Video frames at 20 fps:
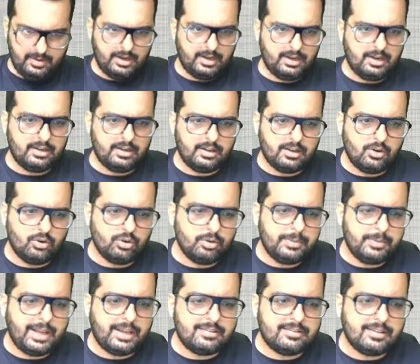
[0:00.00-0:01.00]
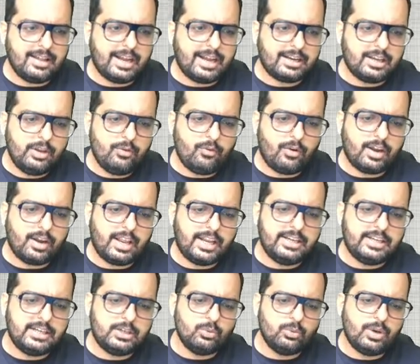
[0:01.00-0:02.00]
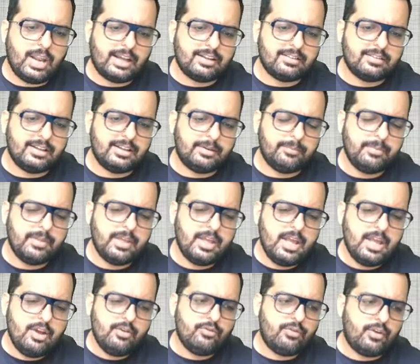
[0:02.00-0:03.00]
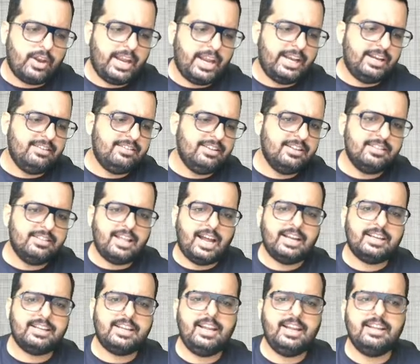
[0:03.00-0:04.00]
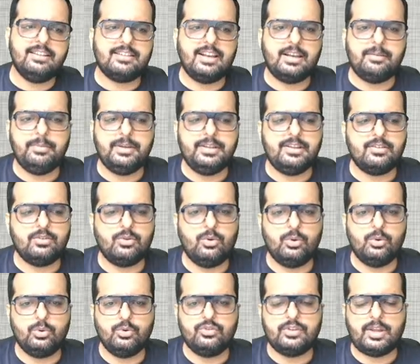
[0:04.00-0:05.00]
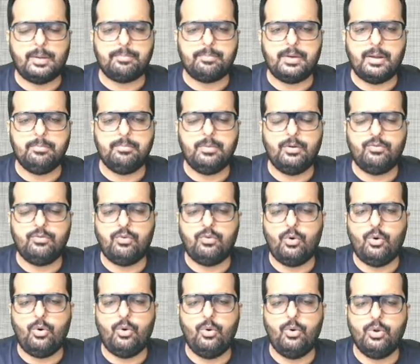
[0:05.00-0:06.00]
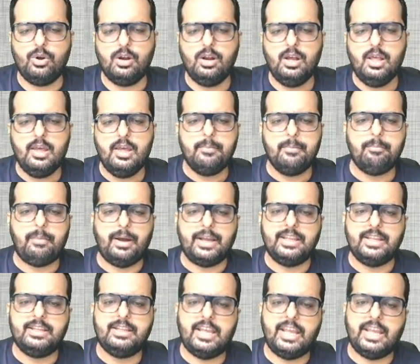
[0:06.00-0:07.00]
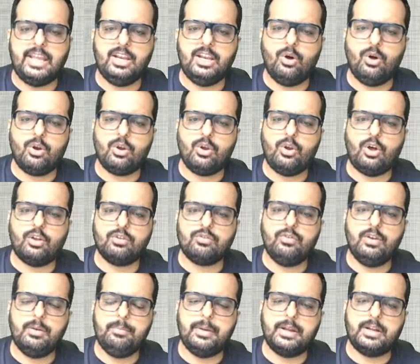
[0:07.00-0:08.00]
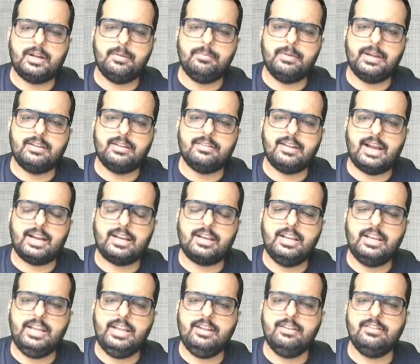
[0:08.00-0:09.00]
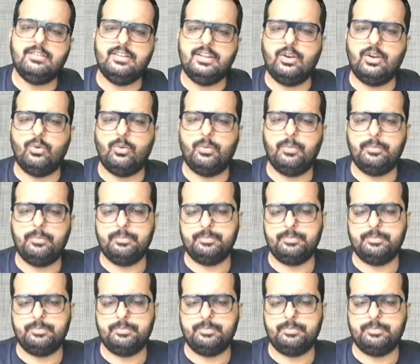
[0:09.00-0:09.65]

It will turn out to be exactly 192 lakhs then. Friends, in that case, let me just go to step number 4. My gain or loss will become exactly 0.